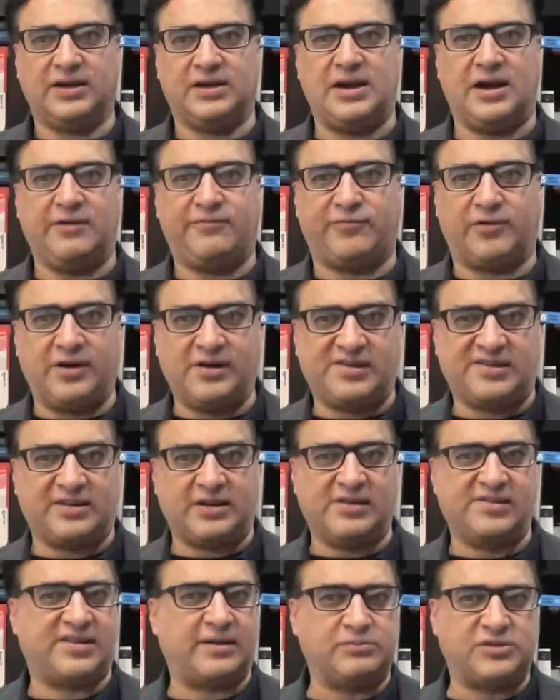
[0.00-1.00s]
Now, for
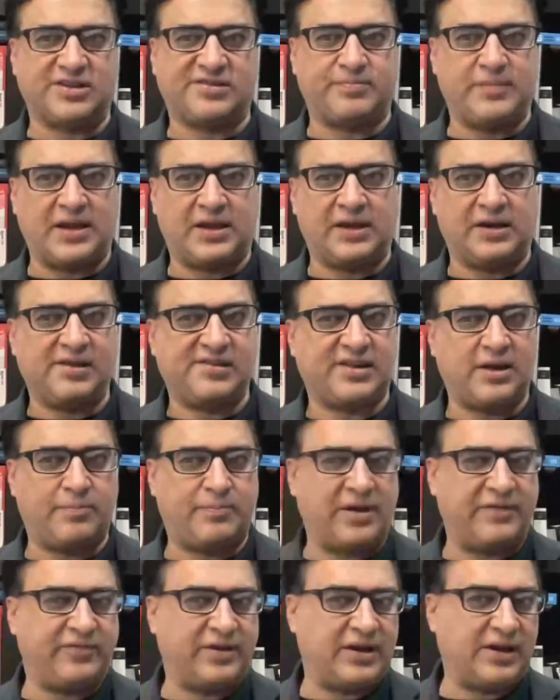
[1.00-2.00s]
instance, I'm just making this
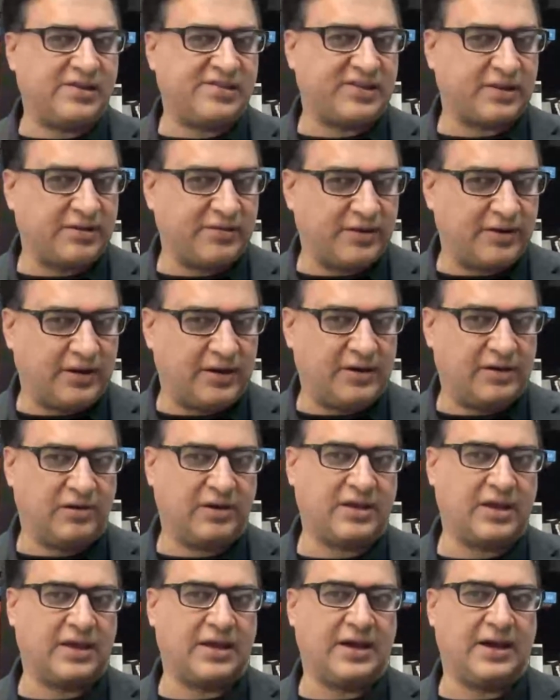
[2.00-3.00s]
up, if it is
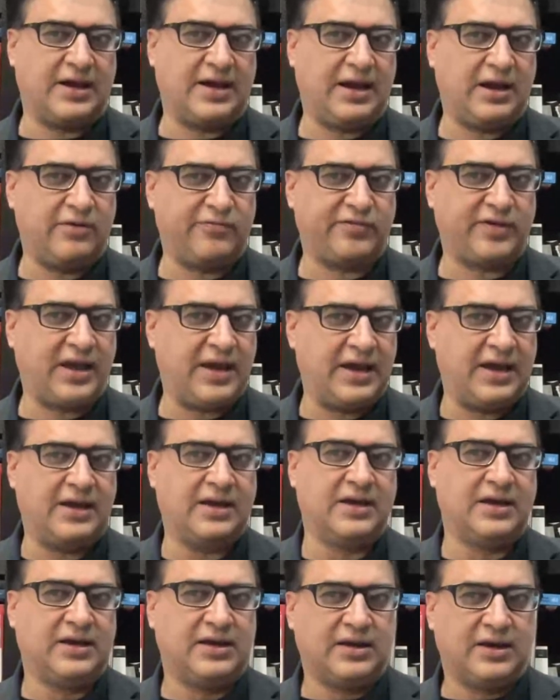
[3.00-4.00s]
looking at a healthcare
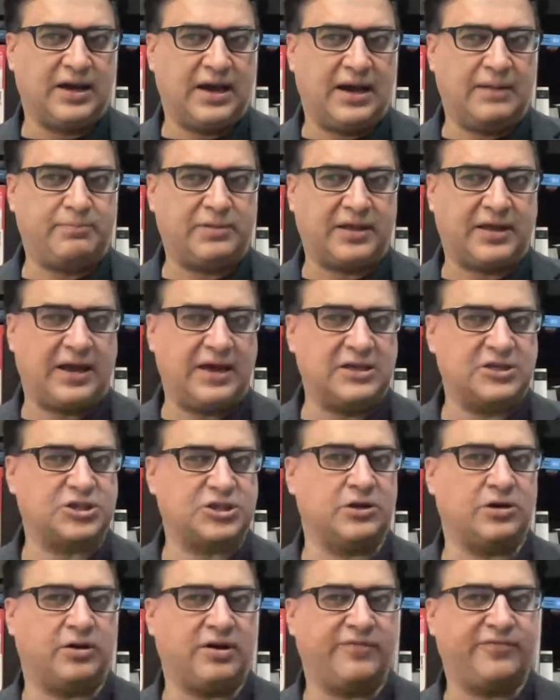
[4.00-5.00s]

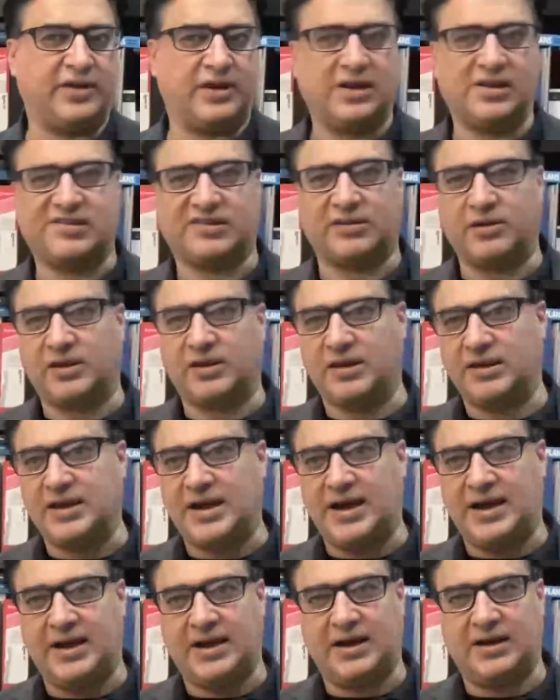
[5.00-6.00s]
application, or if it is
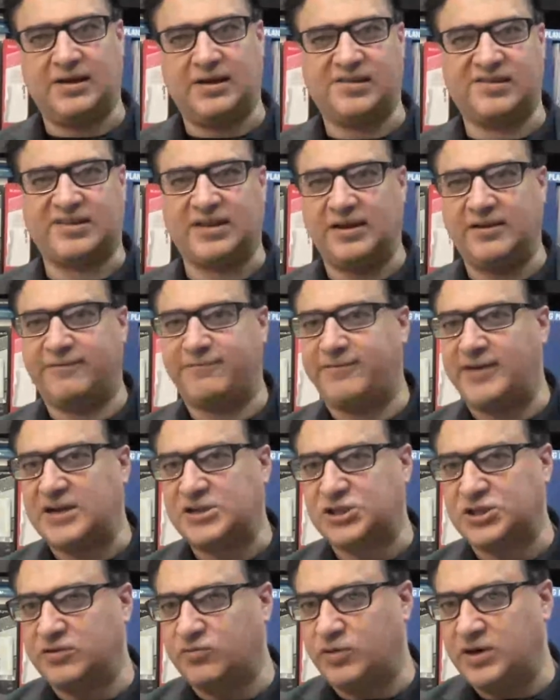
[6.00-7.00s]
looking at say,
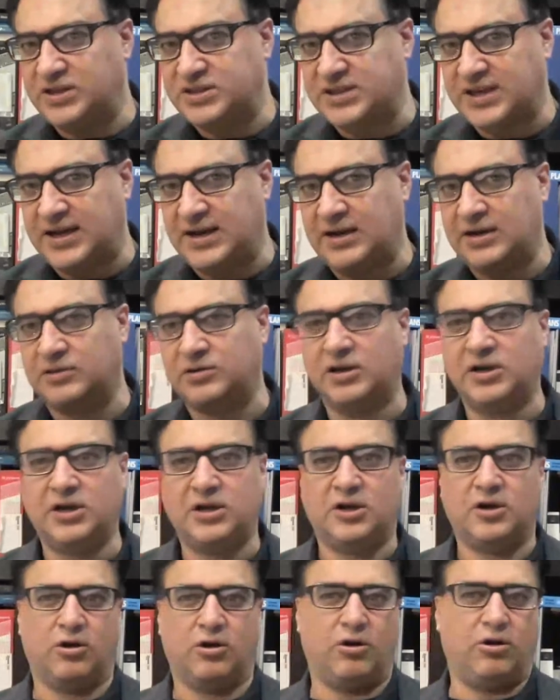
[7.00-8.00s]
fashion retail,
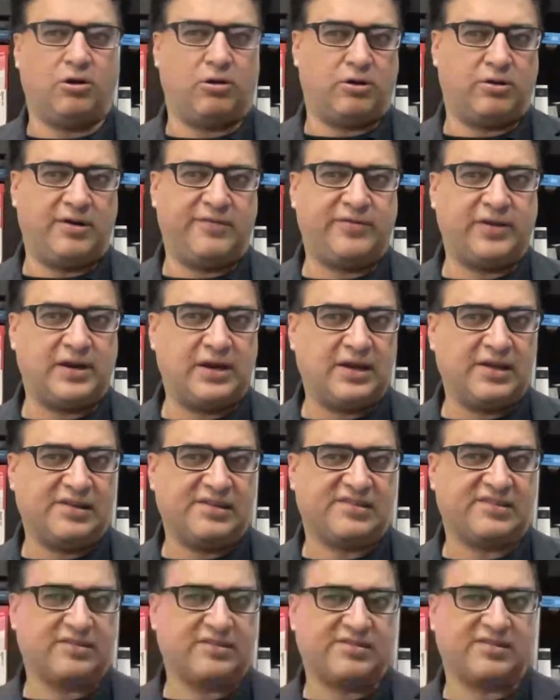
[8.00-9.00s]
or if it
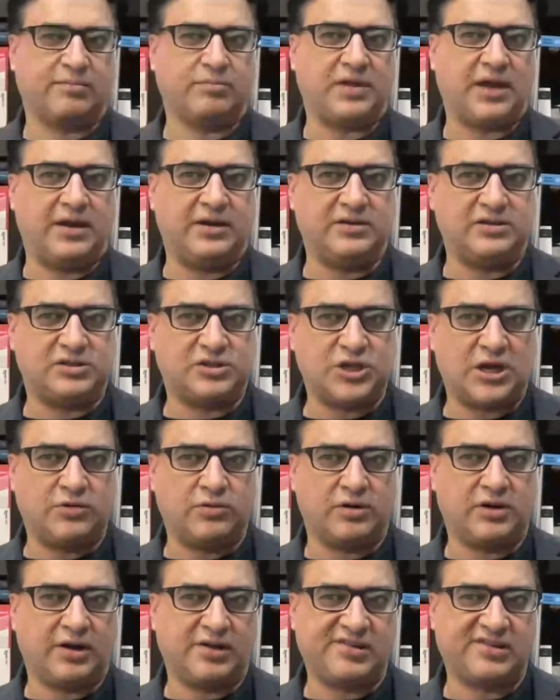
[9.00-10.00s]
is some kind of
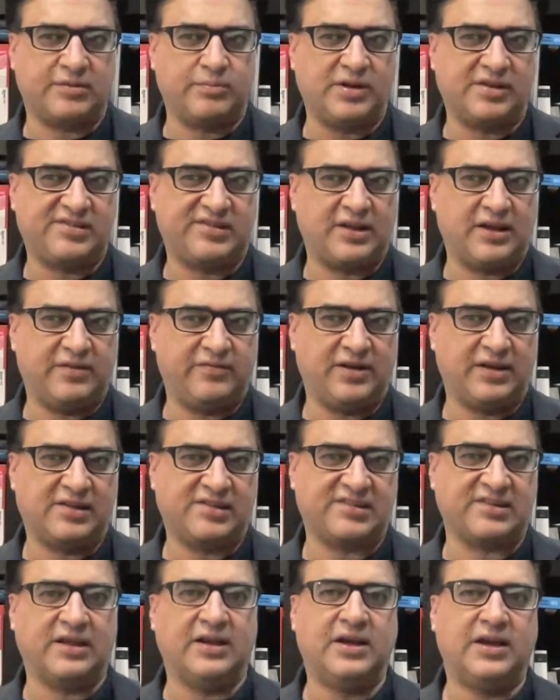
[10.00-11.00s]
general customer
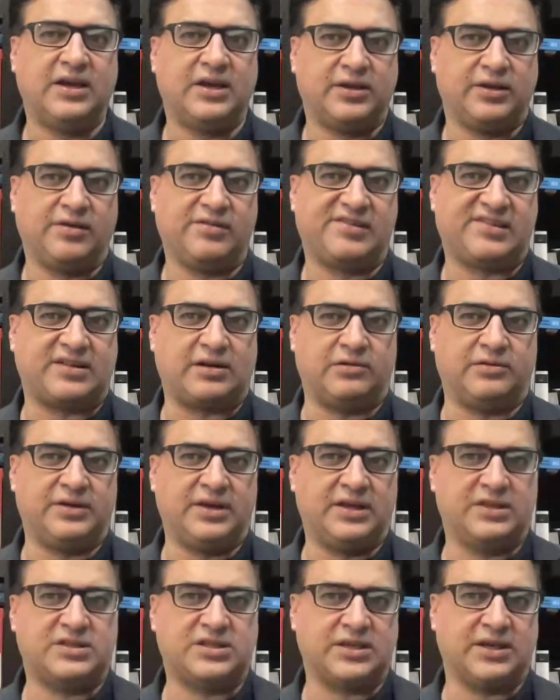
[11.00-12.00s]
service, you still
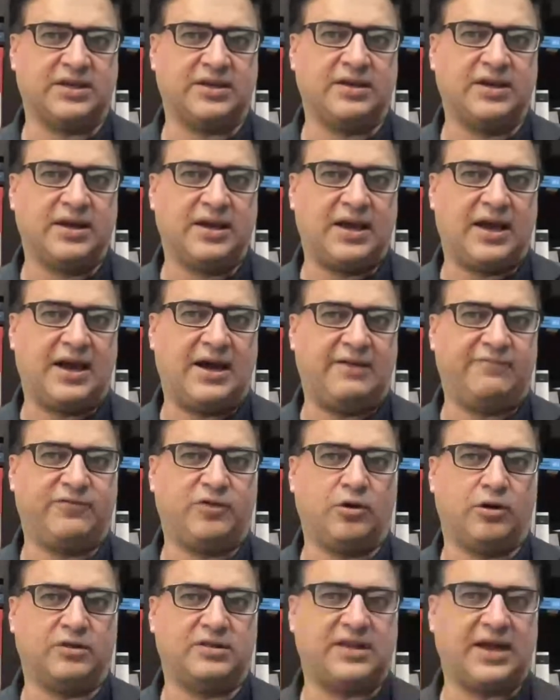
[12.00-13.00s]
need to have
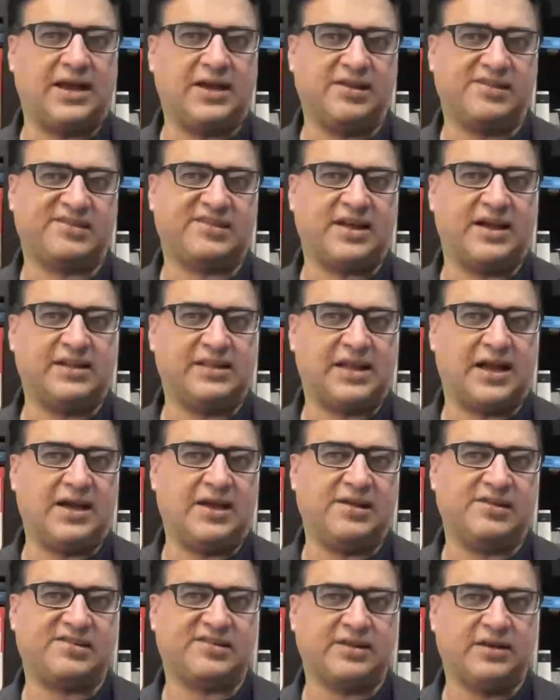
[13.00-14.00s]
your data set that
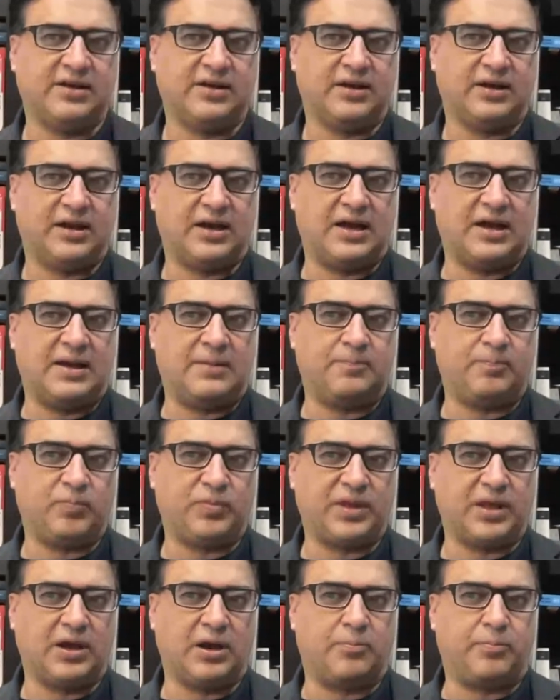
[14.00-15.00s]
is
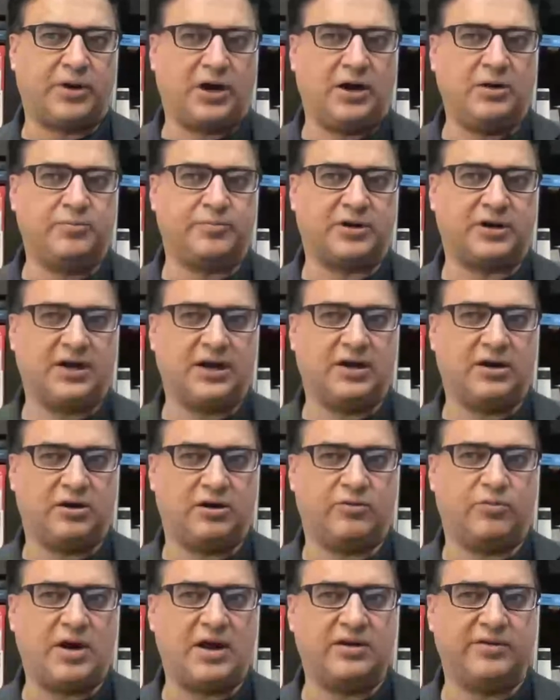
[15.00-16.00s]
appropriate
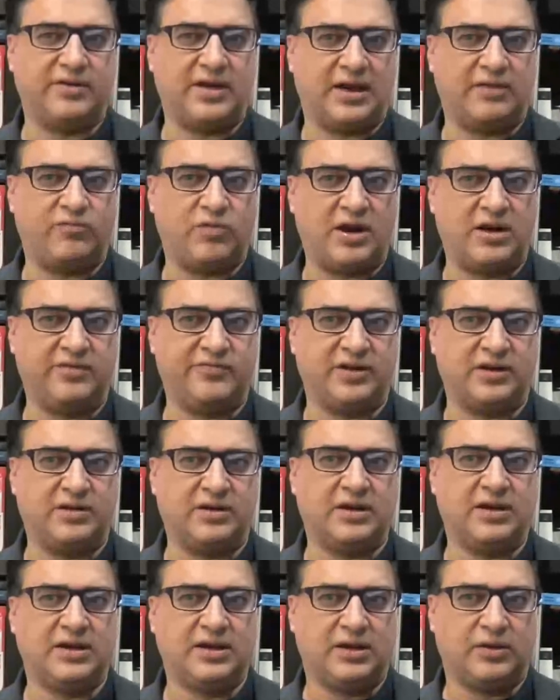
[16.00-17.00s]
or relevant
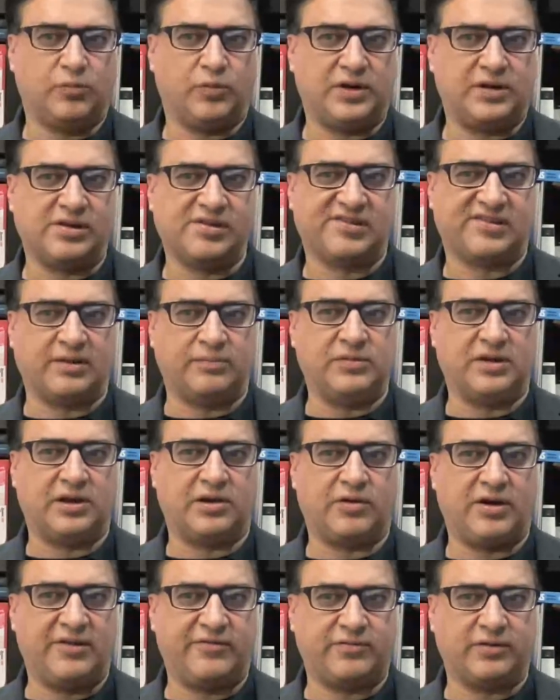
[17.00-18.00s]
with some
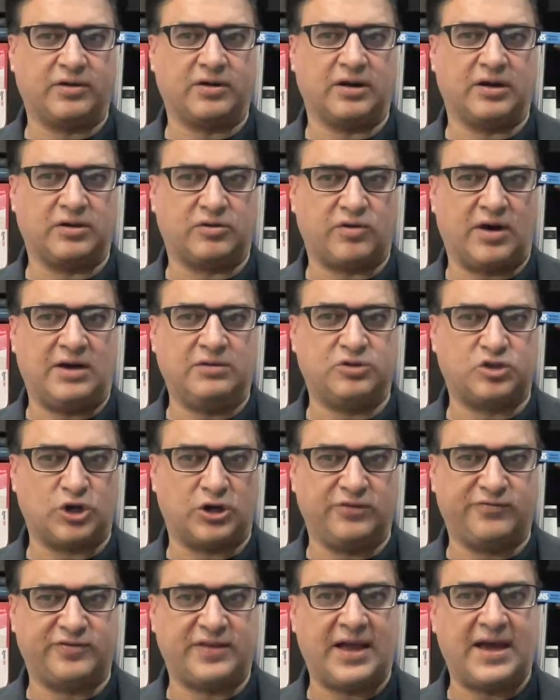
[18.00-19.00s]
degree of ground
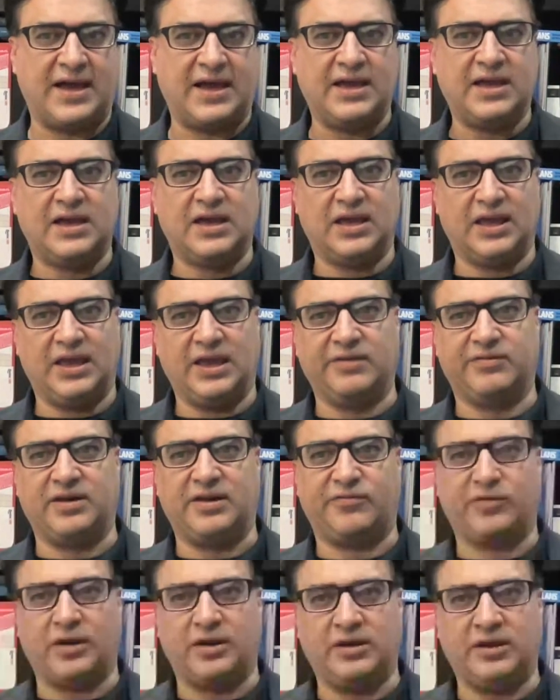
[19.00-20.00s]
truth there, even
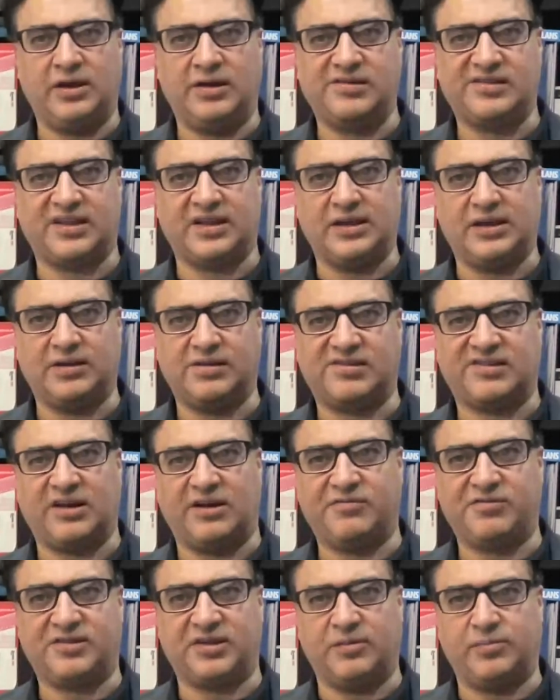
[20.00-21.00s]
if you're using
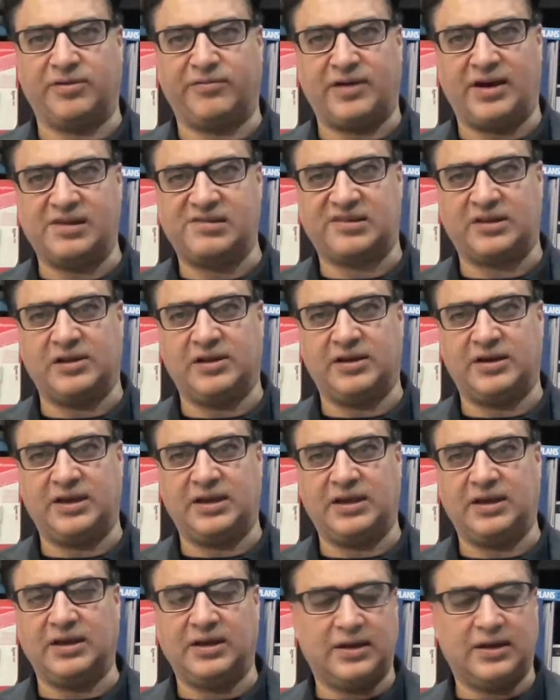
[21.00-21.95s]
self-supervised learning.